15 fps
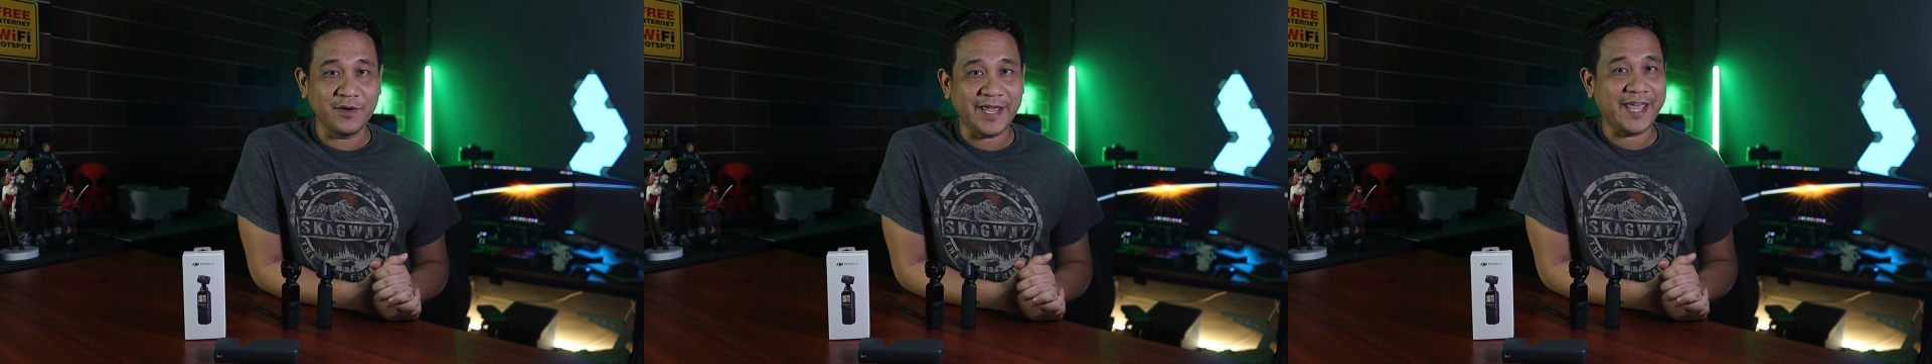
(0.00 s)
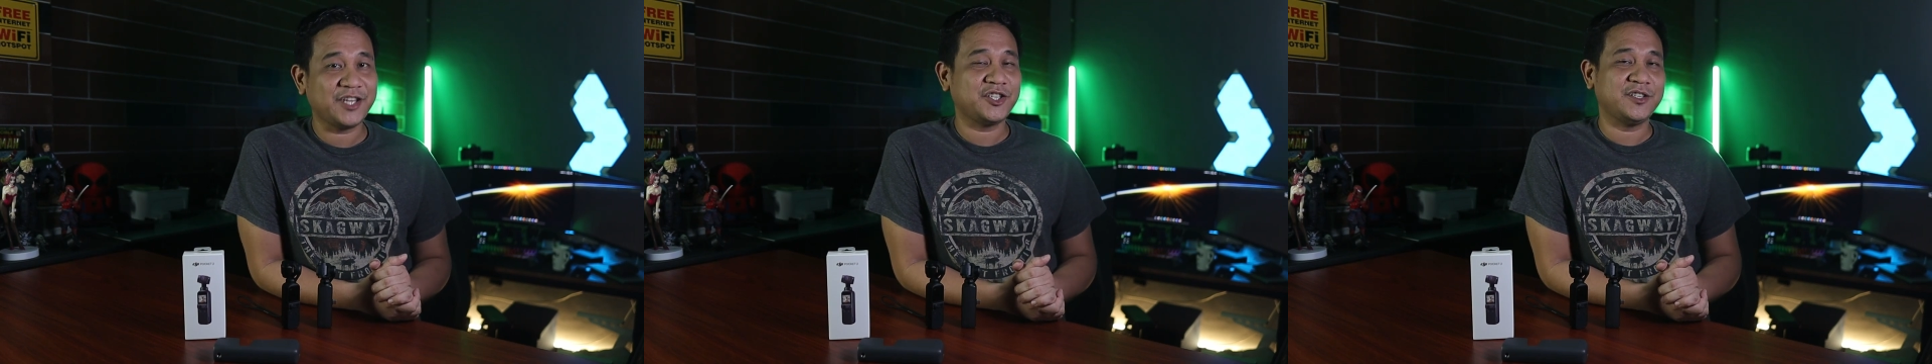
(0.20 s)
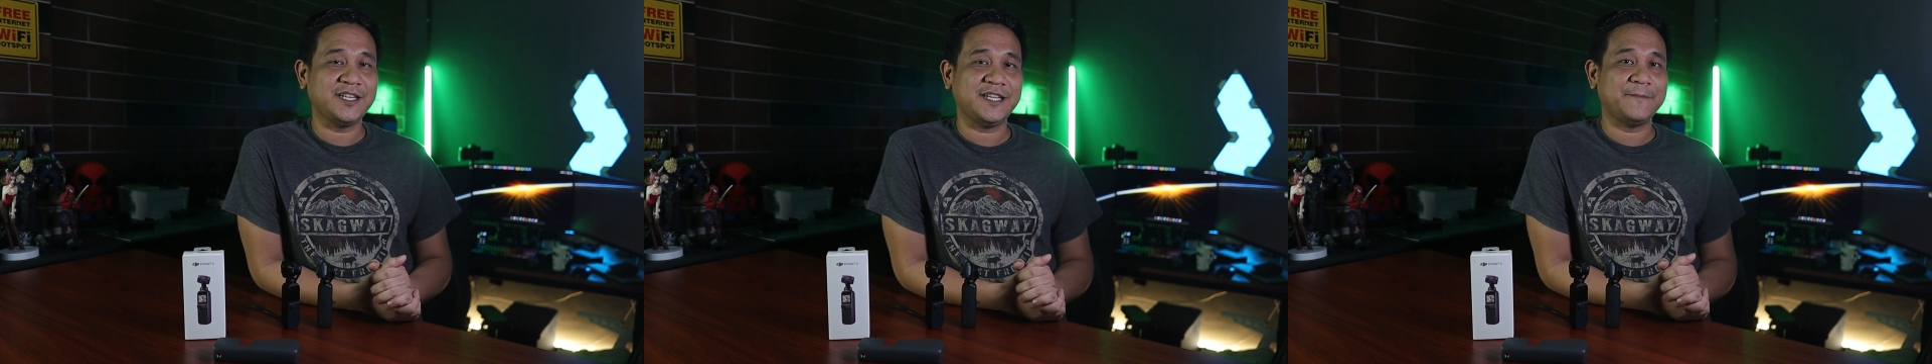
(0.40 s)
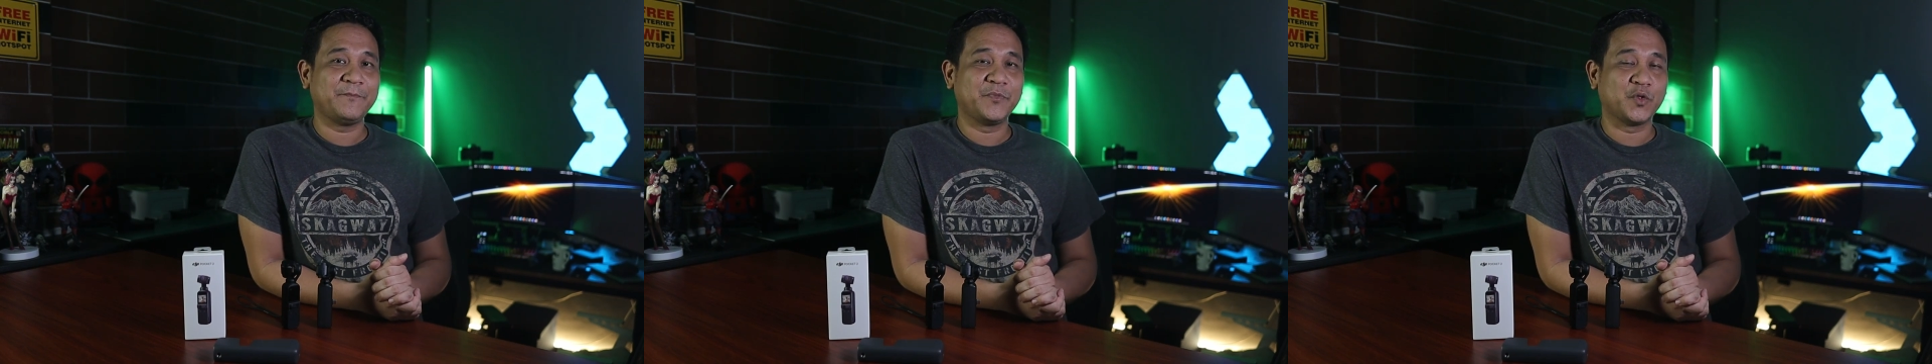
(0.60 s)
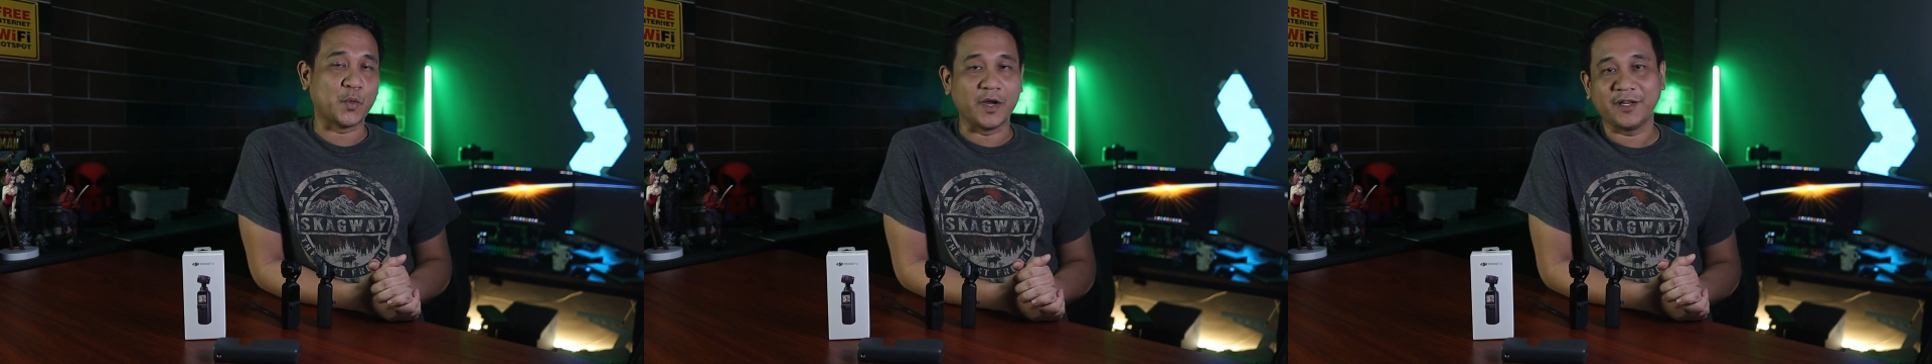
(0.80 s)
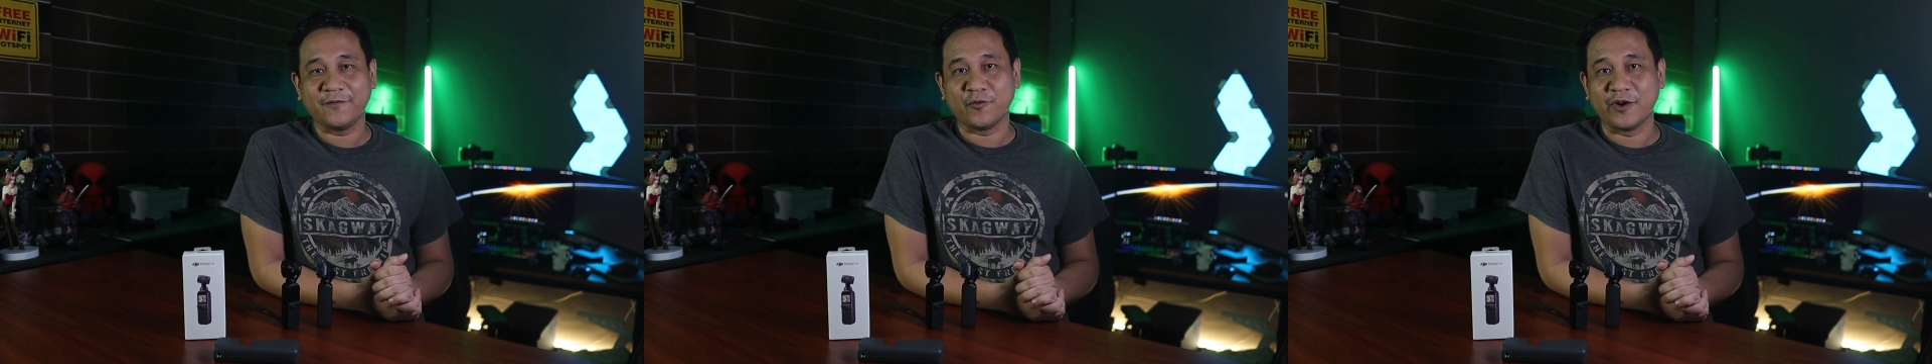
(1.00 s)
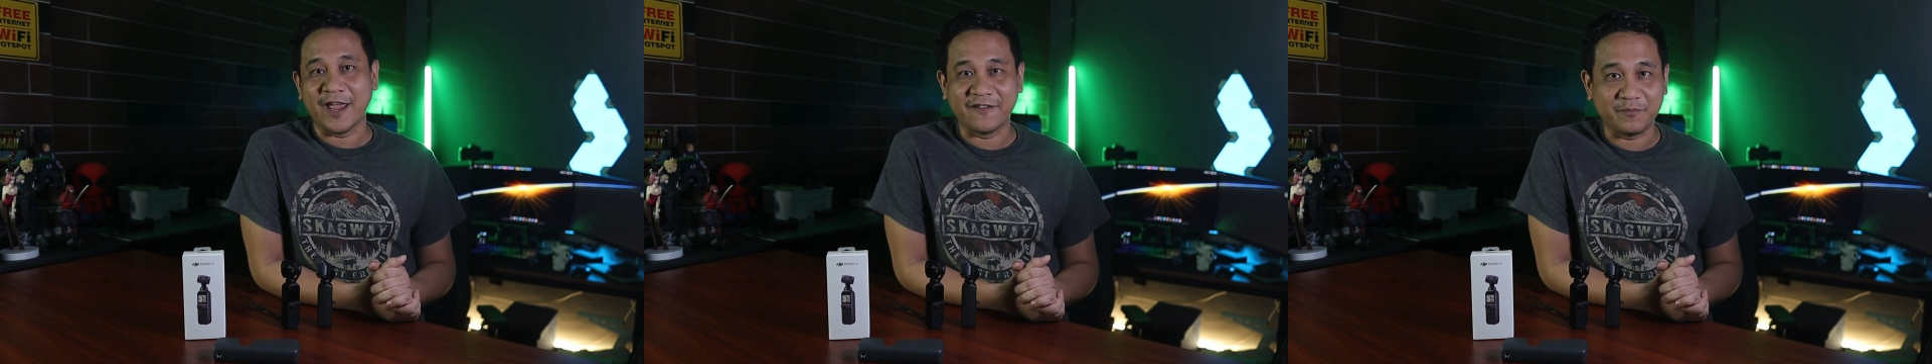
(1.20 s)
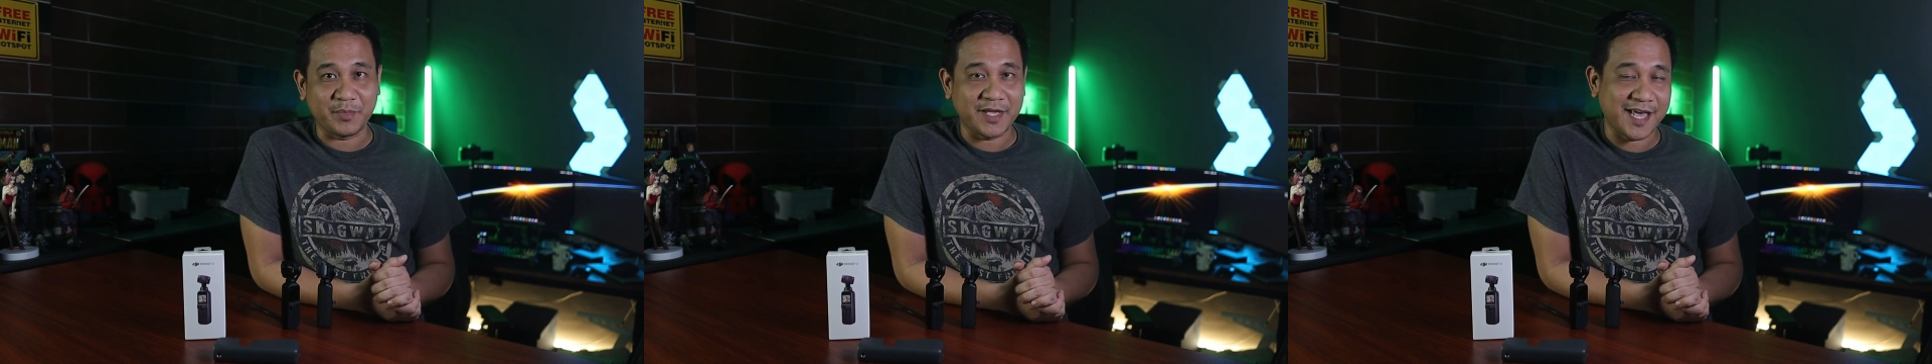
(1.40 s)
HD 24
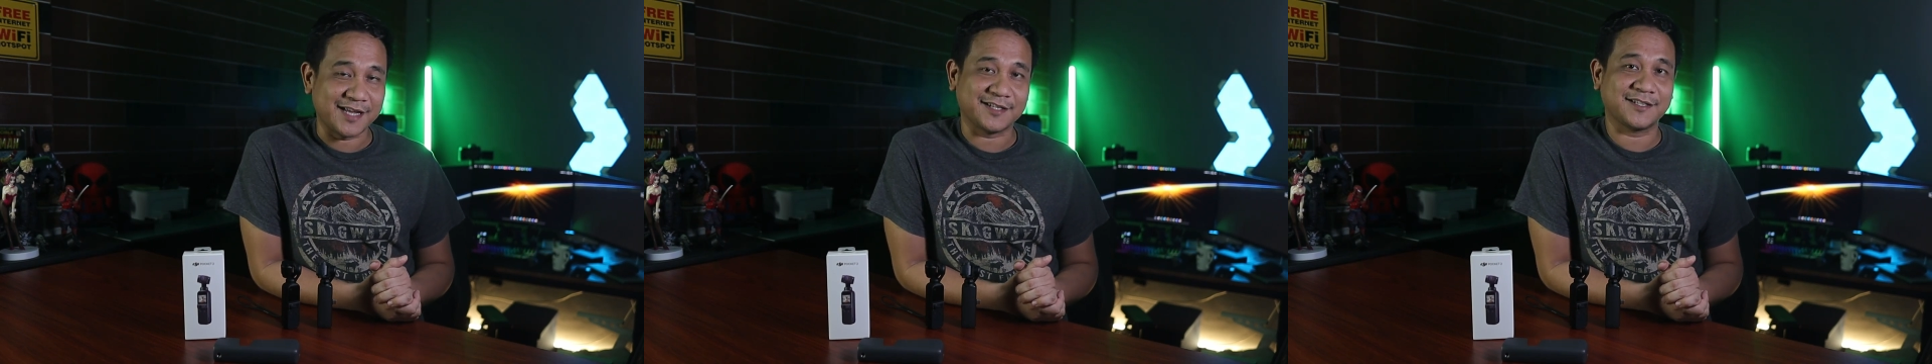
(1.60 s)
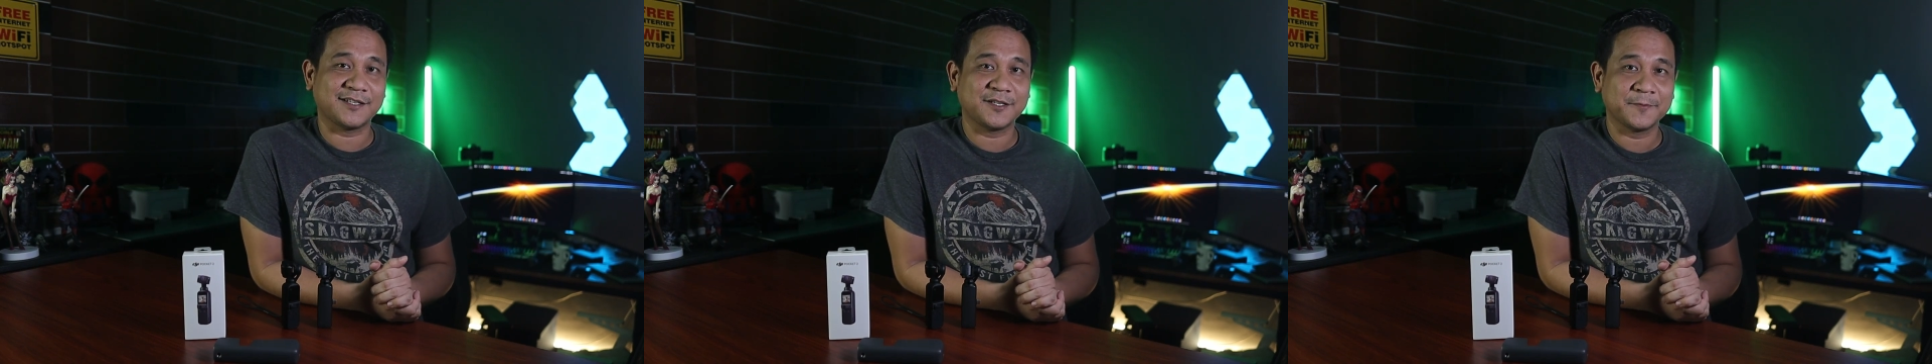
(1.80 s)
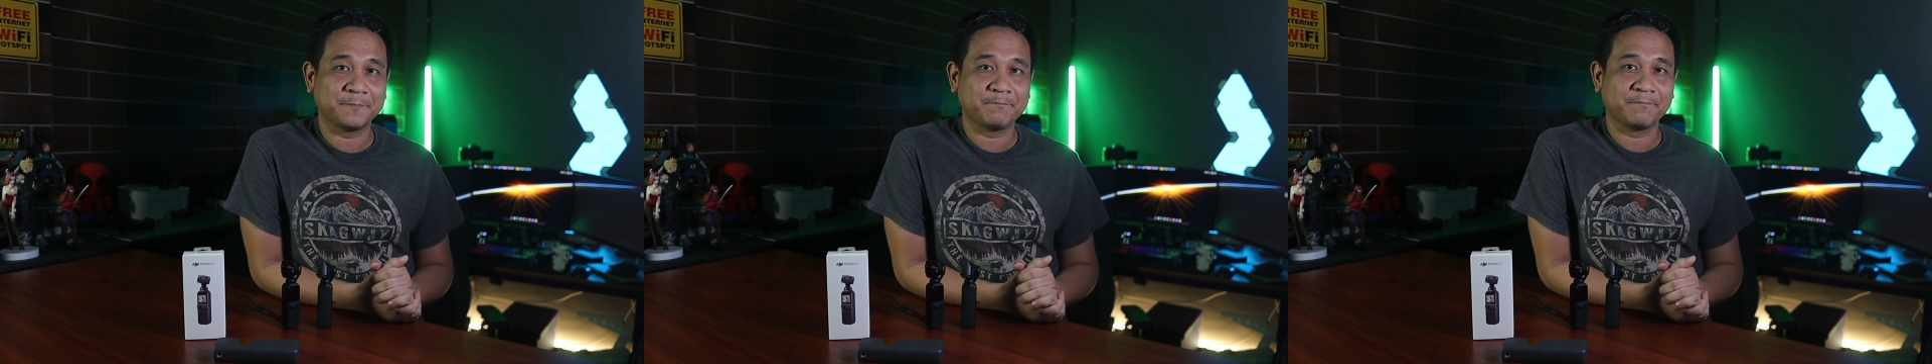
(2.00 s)
FPS.